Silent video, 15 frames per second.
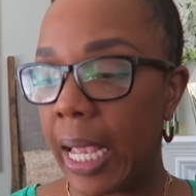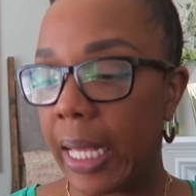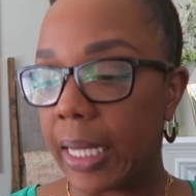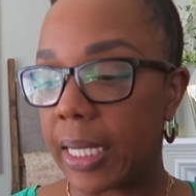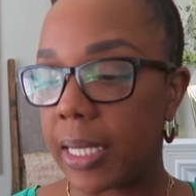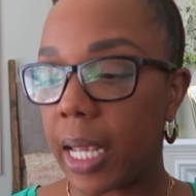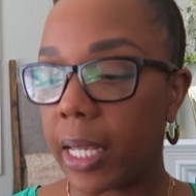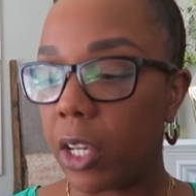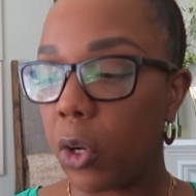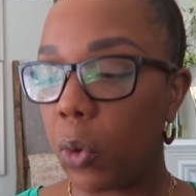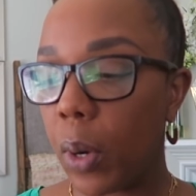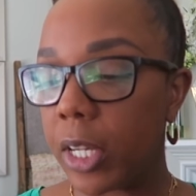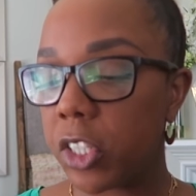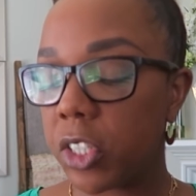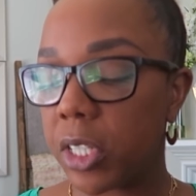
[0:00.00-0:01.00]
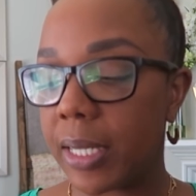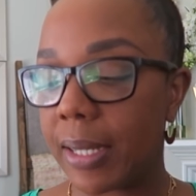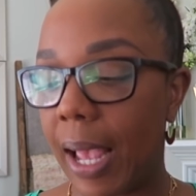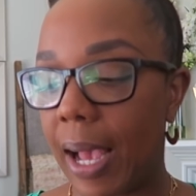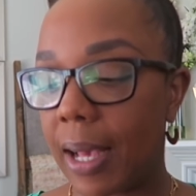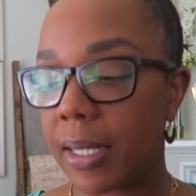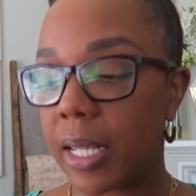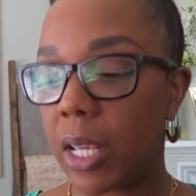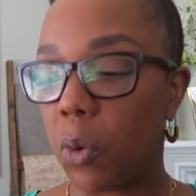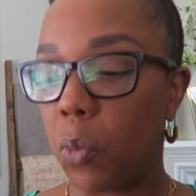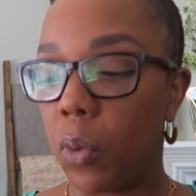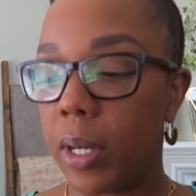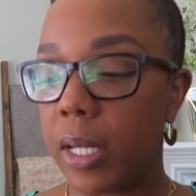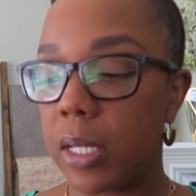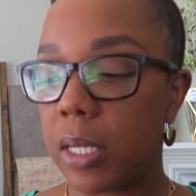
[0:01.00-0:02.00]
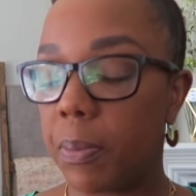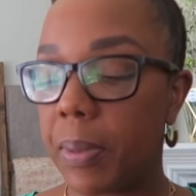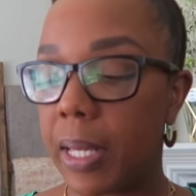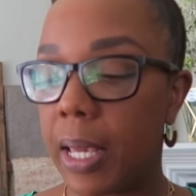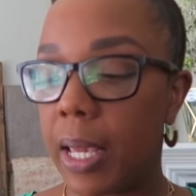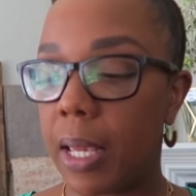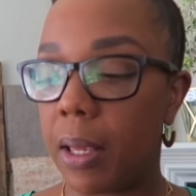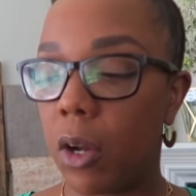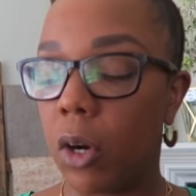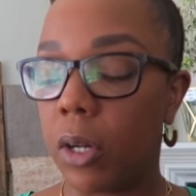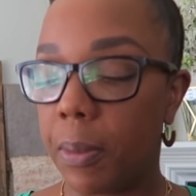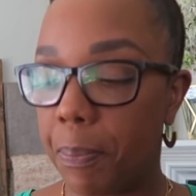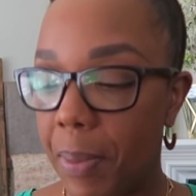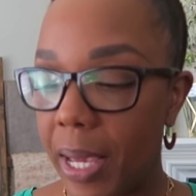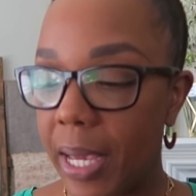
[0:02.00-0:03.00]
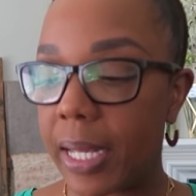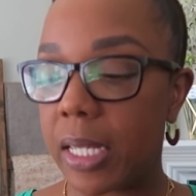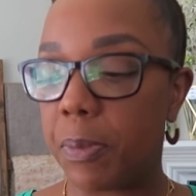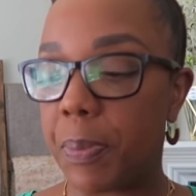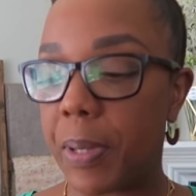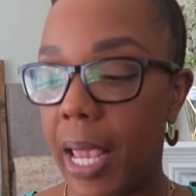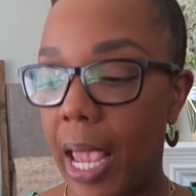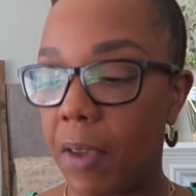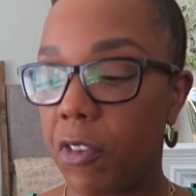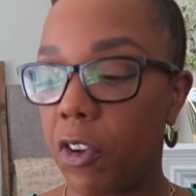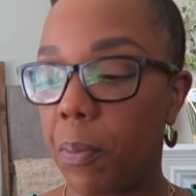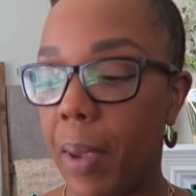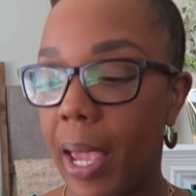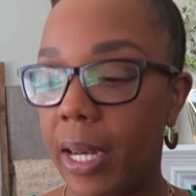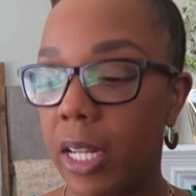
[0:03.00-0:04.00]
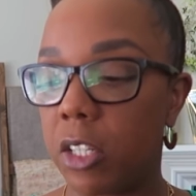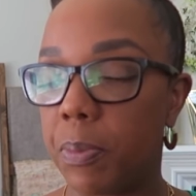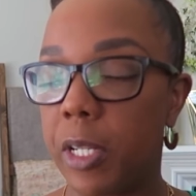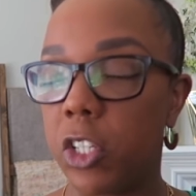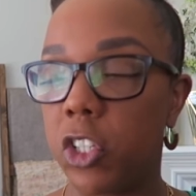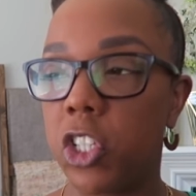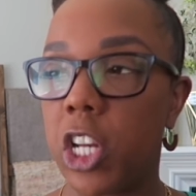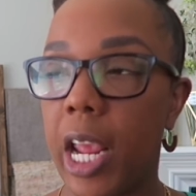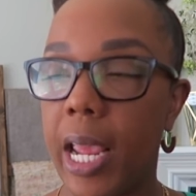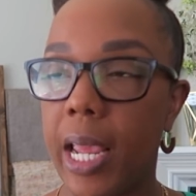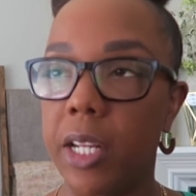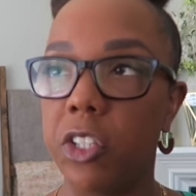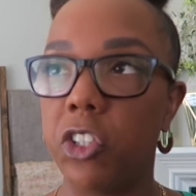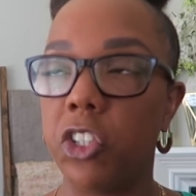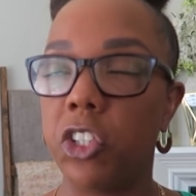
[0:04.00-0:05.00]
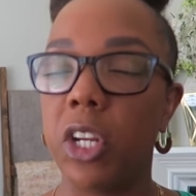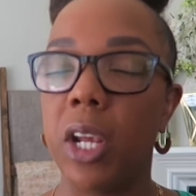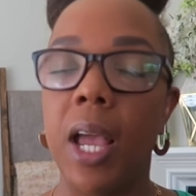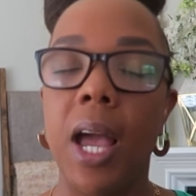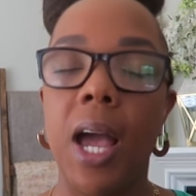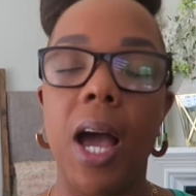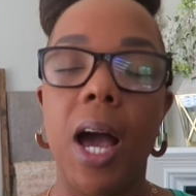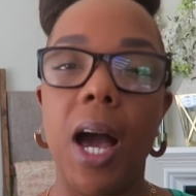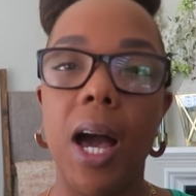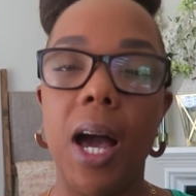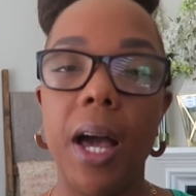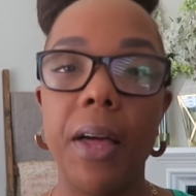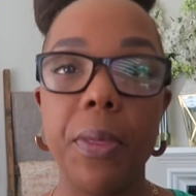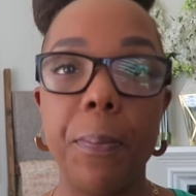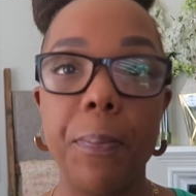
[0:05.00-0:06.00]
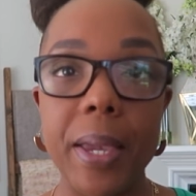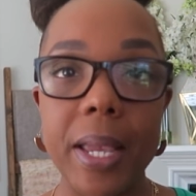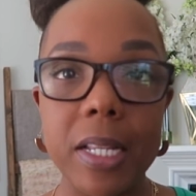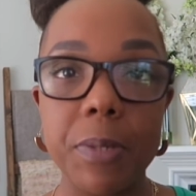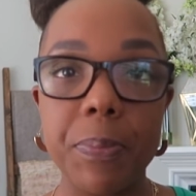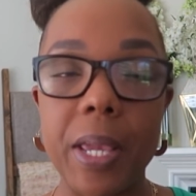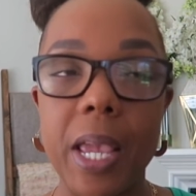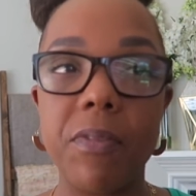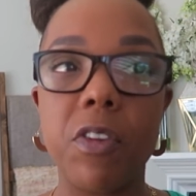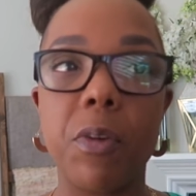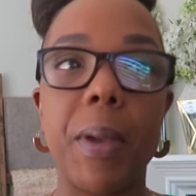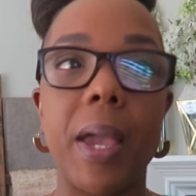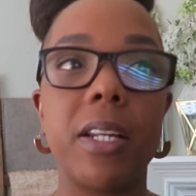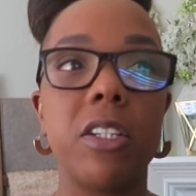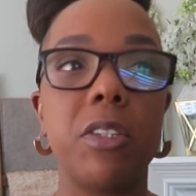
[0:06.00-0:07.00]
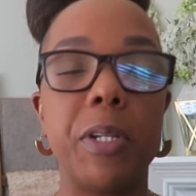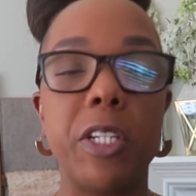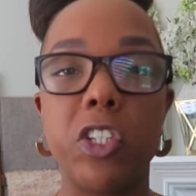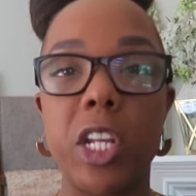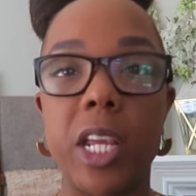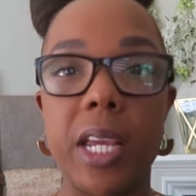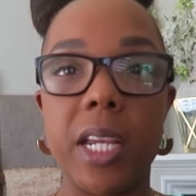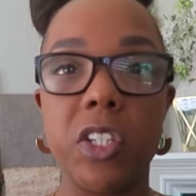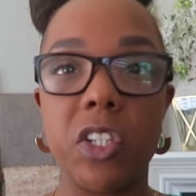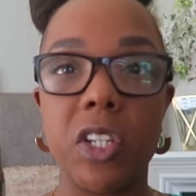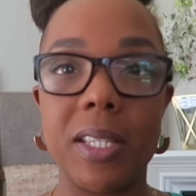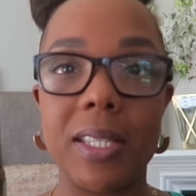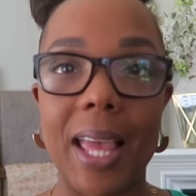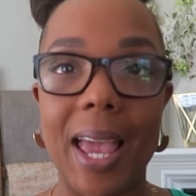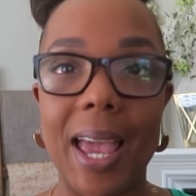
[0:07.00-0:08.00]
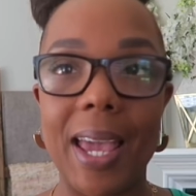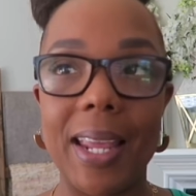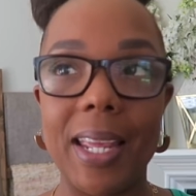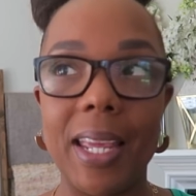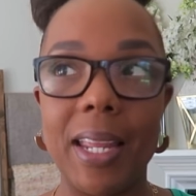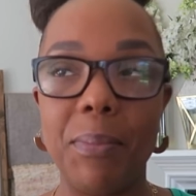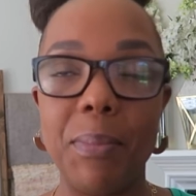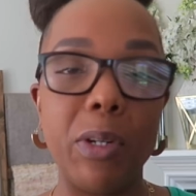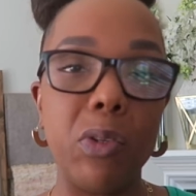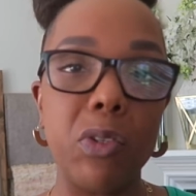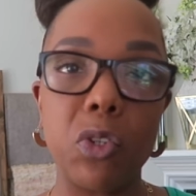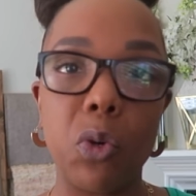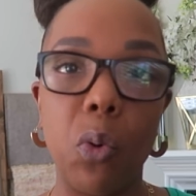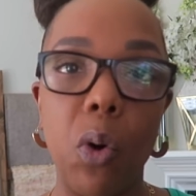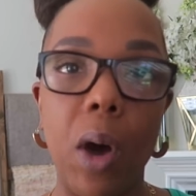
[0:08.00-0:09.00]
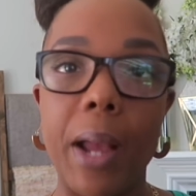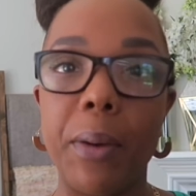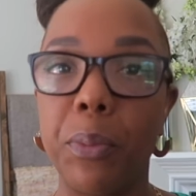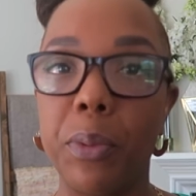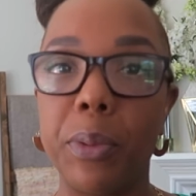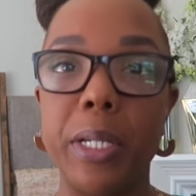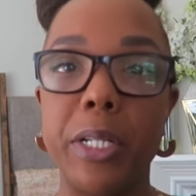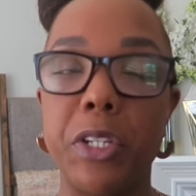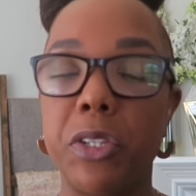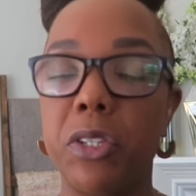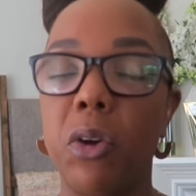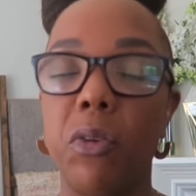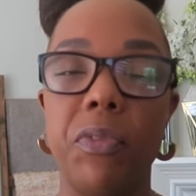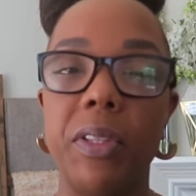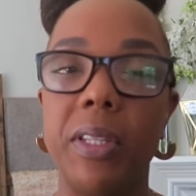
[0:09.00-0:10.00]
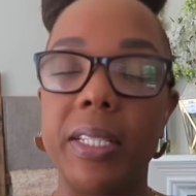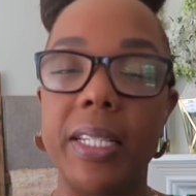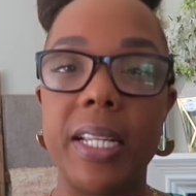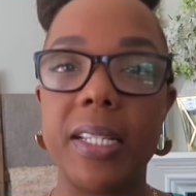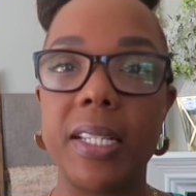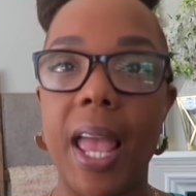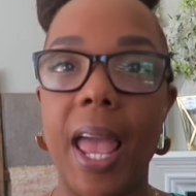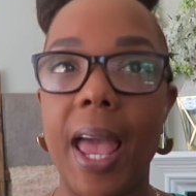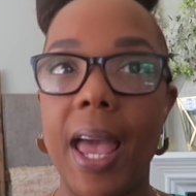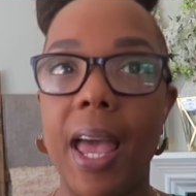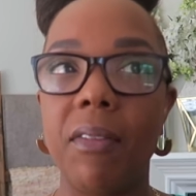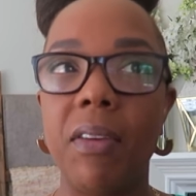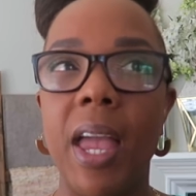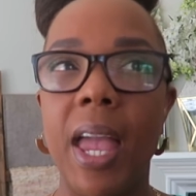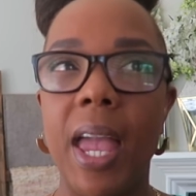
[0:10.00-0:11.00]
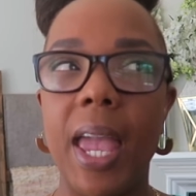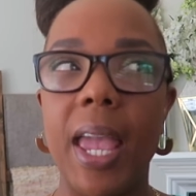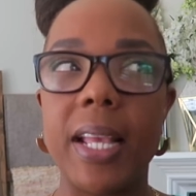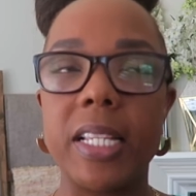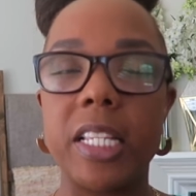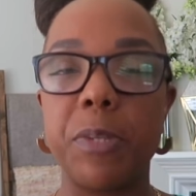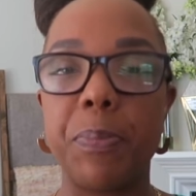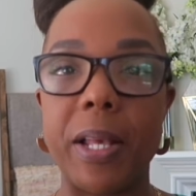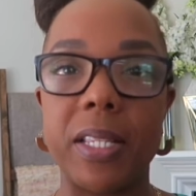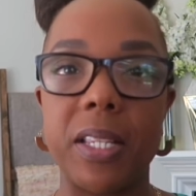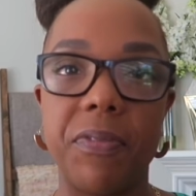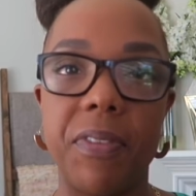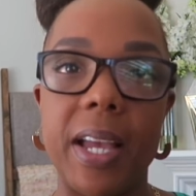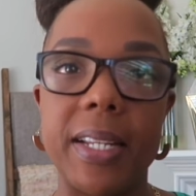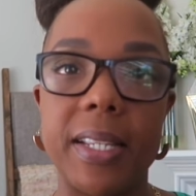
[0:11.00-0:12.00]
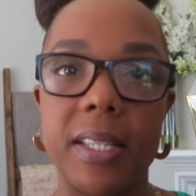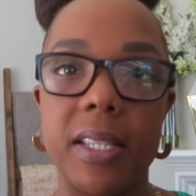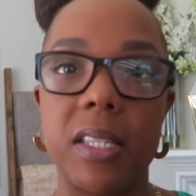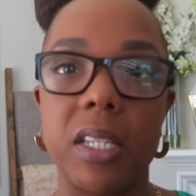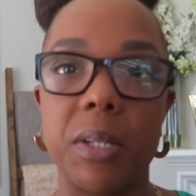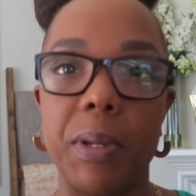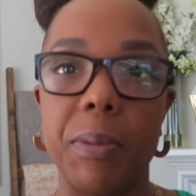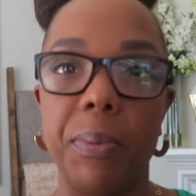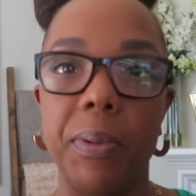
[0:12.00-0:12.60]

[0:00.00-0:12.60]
The second question is asking, what is the biggest behavior management change? The biggest behavior management change is that in middle school, I really just don't feel a need to have a specified system in